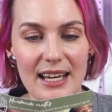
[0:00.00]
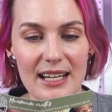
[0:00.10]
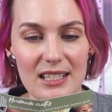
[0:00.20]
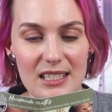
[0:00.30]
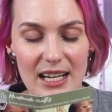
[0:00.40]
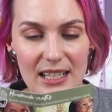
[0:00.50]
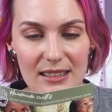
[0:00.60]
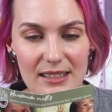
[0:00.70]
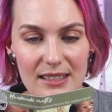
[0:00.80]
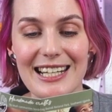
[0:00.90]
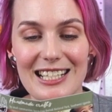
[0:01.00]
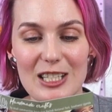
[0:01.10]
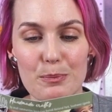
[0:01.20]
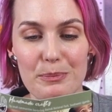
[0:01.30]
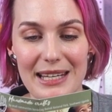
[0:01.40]
and shells.
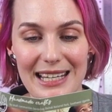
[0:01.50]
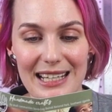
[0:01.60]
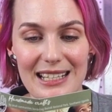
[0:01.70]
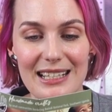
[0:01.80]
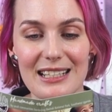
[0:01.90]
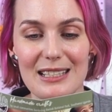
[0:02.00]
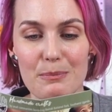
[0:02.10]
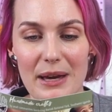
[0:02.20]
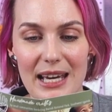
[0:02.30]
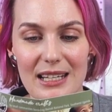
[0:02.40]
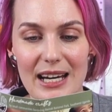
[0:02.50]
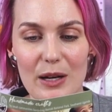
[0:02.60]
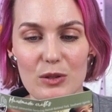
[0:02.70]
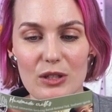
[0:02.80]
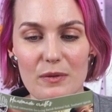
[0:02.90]
Each bead is made
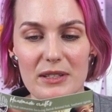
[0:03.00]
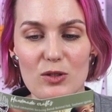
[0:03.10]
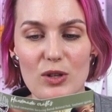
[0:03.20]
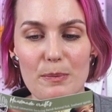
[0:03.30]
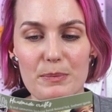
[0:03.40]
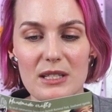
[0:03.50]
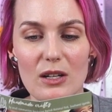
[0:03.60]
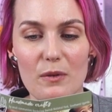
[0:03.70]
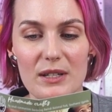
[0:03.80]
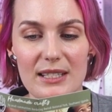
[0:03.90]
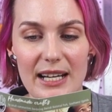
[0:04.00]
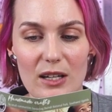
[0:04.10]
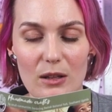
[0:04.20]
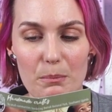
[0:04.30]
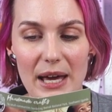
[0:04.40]
out of strips of
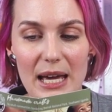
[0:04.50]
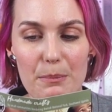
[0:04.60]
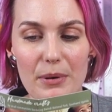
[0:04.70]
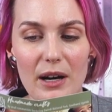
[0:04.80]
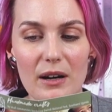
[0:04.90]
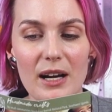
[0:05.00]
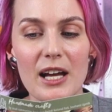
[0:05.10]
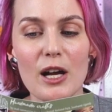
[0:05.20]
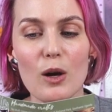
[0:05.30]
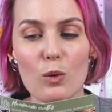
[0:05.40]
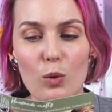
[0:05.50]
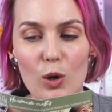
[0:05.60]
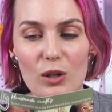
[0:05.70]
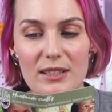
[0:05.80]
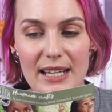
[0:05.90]
recycled paper,
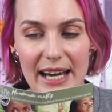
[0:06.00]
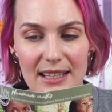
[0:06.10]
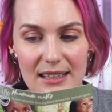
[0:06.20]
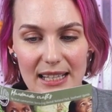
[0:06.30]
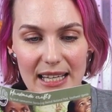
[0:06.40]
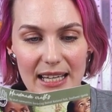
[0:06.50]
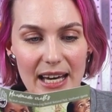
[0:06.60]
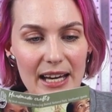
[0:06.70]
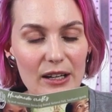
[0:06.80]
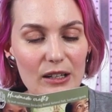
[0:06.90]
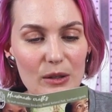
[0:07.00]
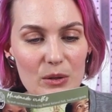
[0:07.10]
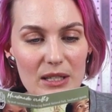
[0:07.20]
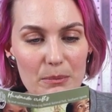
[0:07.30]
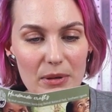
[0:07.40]
rolled tightly and
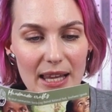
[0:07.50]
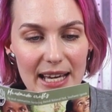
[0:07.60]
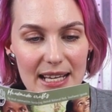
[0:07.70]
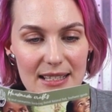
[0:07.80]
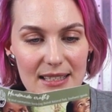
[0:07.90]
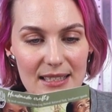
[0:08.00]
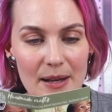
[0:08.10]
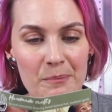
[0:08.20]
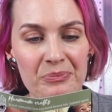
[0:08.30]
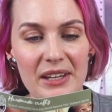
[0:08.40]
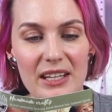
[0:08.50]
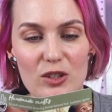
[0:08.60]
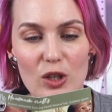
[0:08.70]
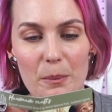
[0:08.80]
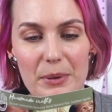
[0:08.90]
glued in place. In
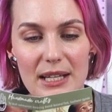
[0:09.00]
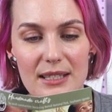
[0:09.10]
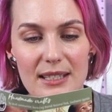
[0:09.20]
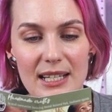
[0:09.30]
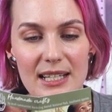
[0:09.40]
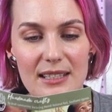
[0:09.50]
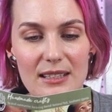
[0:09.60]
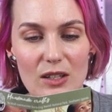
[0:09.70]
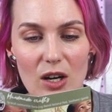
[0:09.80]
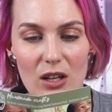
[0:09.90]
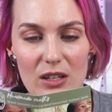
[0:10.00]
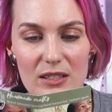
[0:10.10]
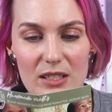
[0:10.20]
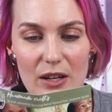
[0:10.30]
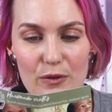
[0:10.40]
some pieces, the
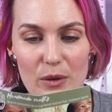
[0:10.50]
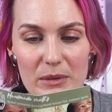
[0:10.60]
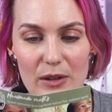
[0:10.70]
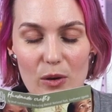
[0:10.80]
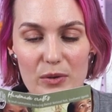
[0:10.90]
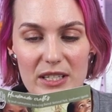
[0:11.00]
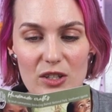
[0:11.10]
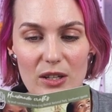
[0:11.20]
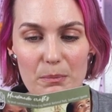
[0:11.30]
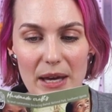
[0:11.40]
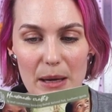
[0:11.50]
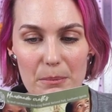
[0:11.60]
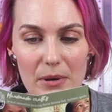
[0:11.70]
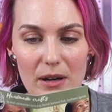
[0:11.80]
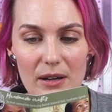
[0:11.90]
colors are from the original
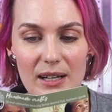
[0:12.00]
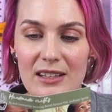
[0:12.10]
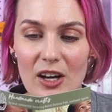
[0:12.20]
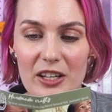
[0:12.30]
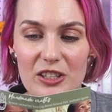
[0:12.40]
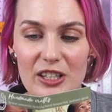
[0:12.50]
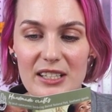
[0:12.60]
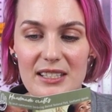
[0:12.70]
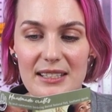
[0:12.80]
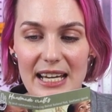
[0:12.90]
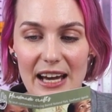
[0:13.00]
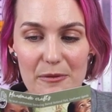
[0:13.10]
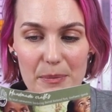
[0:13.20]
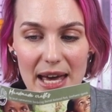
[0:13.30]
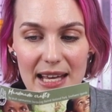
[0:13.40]
paper. In others, they
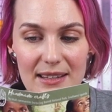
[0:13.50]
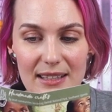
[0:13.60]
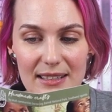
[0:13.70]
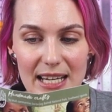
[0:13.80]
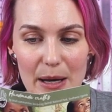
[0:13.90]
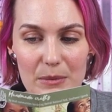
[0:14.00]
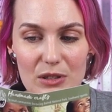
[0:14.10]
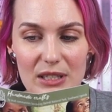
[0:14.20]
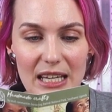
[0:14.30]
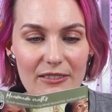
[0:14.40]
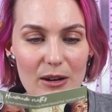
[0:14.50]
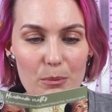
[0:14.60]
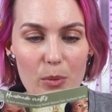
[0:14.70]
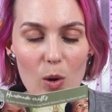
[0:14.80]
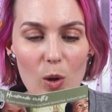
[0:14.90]
have painted them to give a
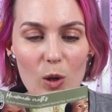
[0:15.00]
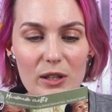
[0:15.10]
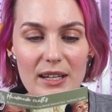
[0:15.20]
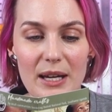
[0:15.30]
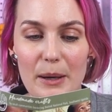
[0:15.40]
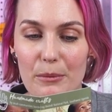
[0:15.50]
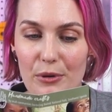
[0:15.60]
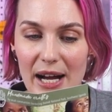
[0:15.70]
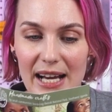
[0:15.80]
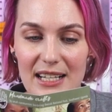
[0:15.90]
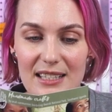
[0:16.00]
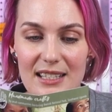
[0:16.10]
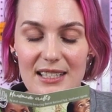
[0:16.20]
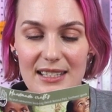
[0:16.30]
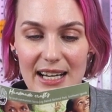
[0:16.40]
bold, bright
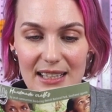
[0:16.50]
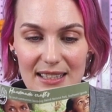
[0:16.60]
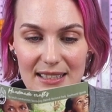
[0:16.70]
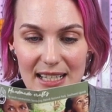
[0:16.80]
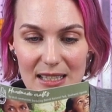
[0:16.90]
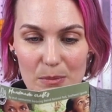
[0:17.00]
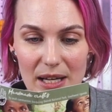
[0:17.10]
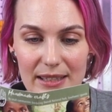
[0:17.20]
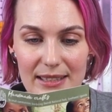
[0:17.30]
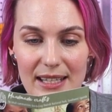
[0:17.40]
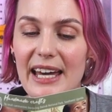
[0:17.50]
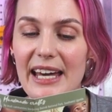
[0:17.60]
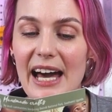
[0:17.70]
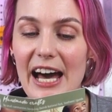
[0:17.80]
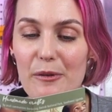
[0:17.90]
style statement.
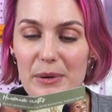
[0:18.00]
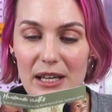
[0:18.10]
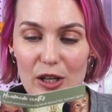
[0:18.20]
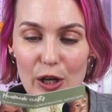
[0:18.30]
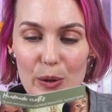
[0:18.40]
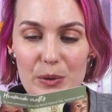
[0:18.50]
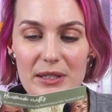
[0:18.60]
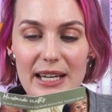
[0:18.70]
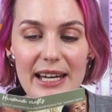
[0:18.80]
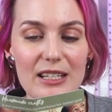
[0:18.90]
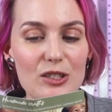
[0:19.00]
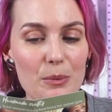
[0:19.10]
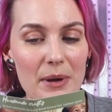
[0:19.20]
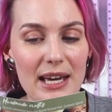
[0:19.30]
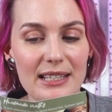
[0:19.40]
They have been coated to
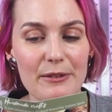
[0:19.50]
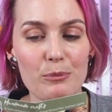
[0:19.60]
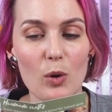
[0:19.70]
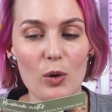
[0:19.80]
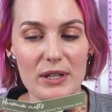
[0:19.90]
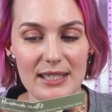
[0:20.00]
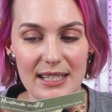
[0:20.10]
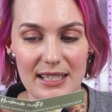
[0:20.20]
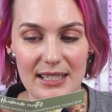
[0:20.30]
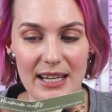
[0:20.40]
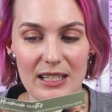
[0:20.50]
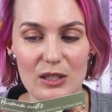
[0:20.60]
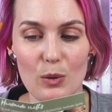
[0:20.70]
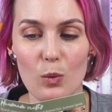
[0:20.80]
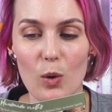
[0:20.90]
make them more
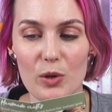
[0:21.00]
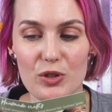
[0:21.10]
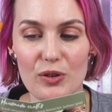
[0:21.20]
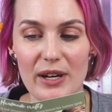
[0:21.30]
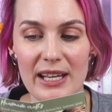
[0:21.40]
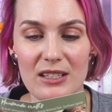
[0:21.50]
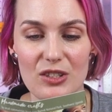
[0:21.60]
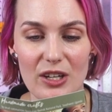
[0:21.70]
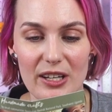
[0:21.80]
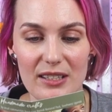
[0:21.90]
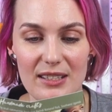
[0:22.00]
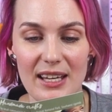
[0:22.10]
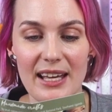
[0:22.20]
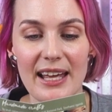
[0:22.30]
resistant to water and dirt.